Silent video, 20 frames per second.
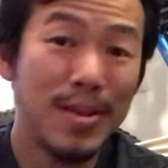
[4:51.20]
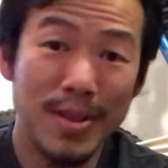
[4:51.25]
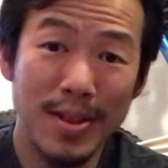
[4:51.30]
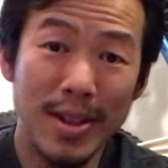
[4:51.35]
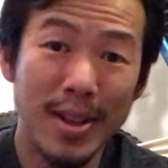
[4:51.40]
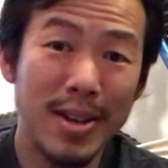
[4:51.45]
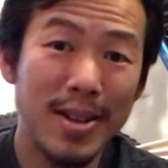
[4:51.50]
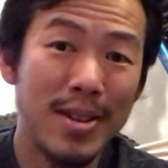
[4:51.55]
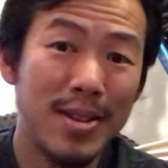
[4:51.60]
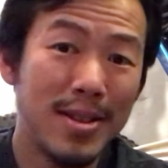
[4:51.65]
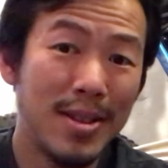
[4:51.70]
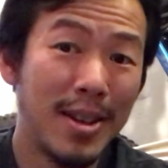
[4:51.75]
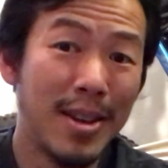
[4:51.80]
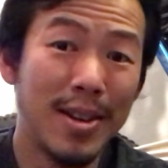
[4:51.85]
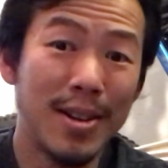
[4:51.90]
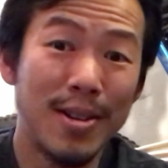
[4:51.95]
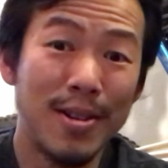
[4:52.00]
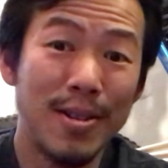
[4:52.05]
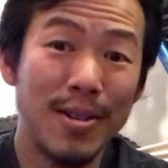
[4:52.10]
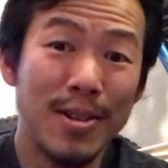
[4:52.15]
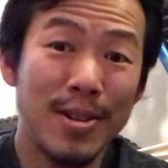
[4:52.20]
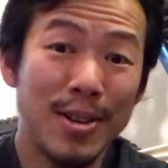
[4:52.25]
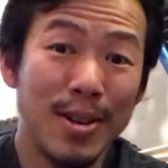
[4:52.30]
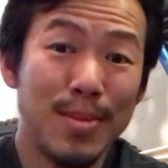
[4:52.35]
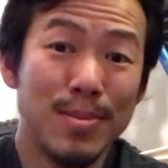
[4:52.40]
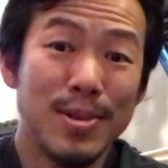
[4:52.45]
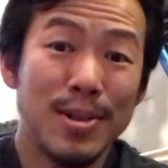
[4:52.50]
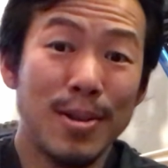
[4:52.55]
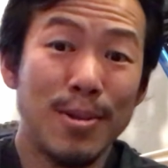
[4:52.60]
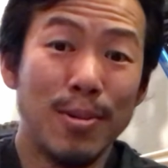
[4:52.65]
that there
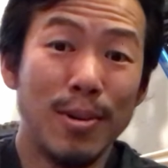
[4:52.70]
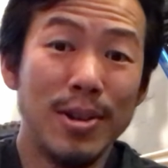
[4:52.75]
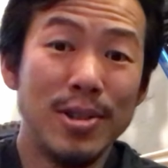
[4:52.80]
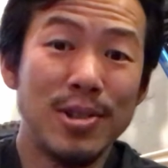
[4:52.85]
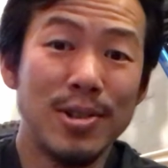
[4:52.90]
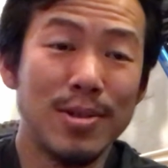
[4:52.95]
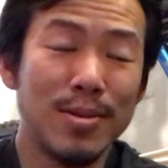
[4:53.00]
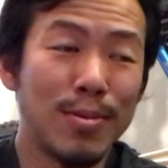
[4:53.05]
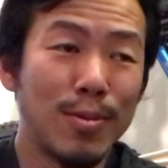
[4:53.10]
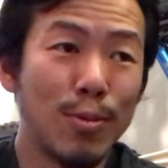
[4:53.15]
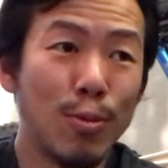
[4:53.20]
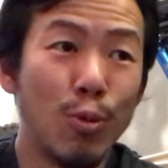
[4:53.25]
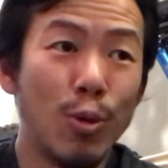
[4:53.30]
comes the question,